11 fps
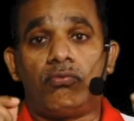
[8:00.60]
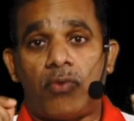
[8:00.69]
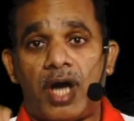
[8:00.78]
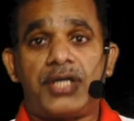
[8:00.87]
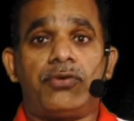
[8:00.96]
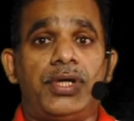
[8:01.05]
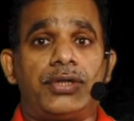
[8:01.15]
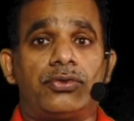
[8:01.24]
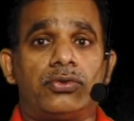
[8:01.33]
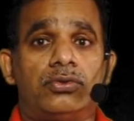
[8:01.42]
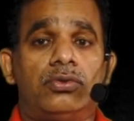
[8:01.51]
what you need
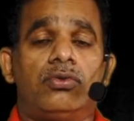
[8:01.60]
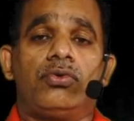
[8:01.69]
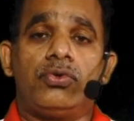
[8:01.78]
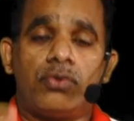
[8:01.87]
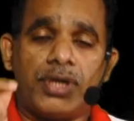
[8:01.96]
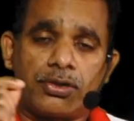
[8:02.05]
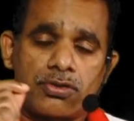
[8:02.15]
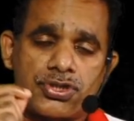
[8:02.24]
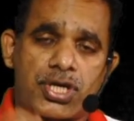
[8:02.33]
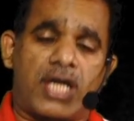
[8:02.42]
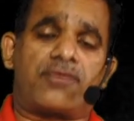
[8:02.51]
to do, you need to
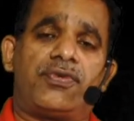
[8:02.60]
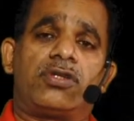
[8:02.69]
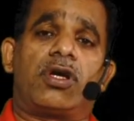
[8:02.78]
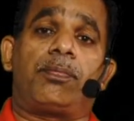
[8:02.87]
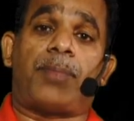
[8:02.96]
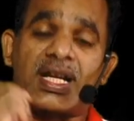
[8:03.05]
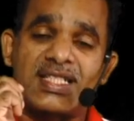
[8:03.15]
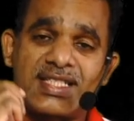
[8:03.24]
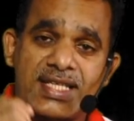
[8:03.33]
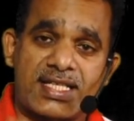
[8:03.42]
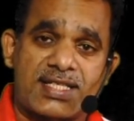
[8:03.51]
check with your
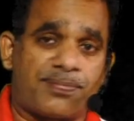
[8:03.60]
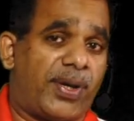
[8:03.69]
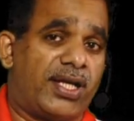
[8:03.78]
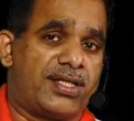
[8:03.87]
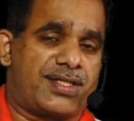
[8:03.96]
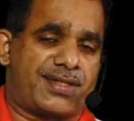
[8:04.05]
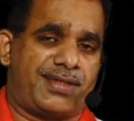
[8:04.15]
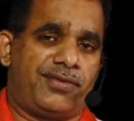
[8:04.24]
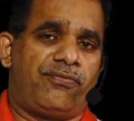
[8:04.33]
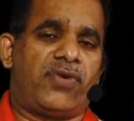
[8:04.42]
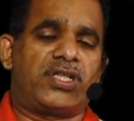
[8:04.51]
purchase bills
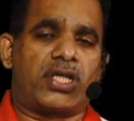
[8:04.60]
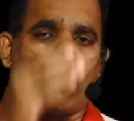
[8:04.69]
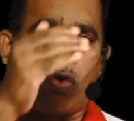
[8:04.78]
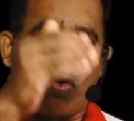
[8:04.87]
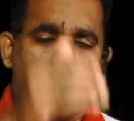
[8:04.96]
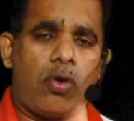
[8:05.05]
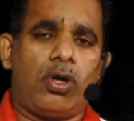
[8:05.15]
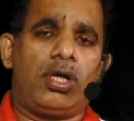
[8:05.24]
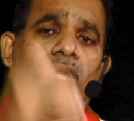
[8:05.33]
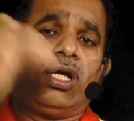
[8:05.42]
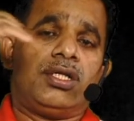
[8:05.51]
whether
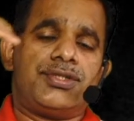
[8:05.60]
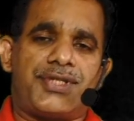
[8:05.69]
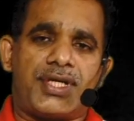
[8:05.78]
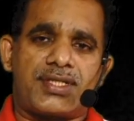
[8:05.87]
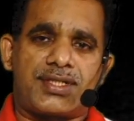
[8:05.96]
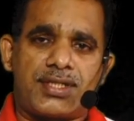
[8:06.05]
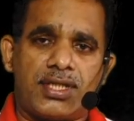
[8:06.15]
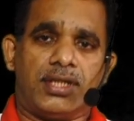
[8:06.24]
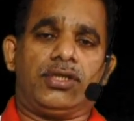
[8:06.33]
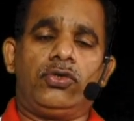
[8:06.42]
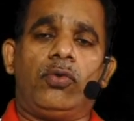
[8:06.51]
all
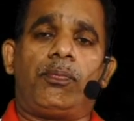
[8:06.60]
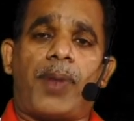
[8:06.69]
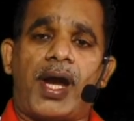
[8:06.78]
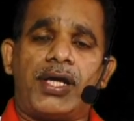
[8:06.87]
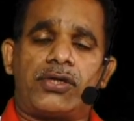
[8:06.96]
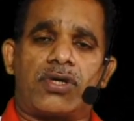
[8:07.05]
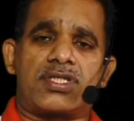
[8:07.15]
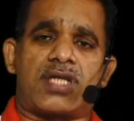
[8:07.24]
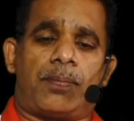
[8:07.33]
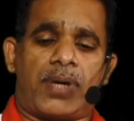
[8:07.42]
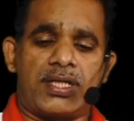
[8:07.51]
GST you paid to your
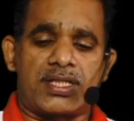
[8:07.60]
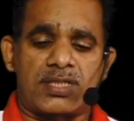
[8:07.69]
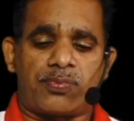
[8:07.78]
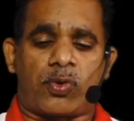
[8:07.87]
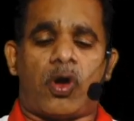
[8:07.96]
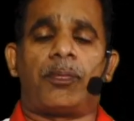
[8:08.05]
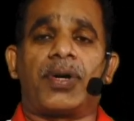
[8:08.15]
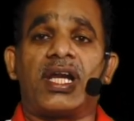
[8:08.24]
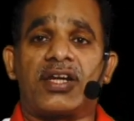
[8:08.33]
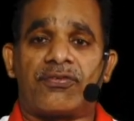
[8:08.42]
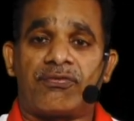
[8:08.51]
suppliers is
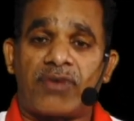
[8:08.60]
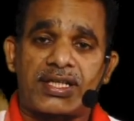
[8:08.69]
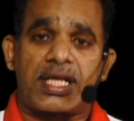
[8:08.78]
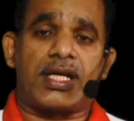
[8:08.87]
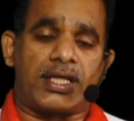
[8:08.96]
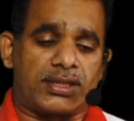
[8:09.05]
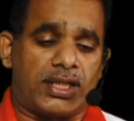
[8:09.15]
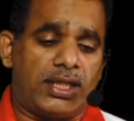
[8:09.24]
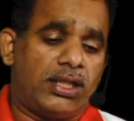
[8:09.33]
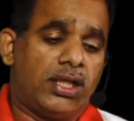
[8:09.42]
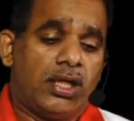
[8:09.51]
properly reflecting in
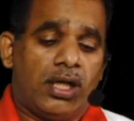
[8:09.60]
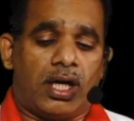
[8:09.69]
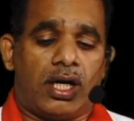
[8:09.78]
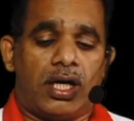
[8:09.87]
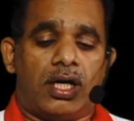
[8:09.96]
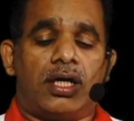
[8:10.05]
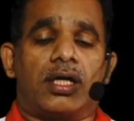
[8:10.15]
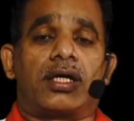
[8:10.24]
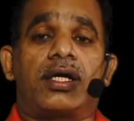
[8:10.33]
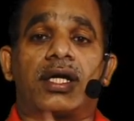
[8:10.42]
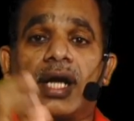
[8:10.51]
the
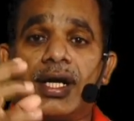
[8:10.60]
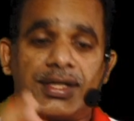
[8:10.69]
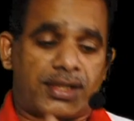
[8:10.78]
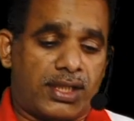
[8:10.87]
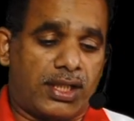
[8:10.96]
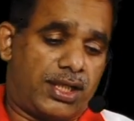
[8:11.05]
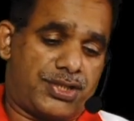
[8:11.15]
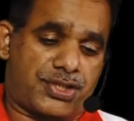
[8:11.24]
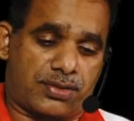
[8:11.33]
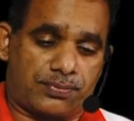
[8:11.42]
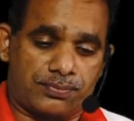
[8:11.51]
credit
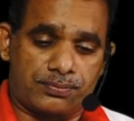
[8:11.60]
ledger.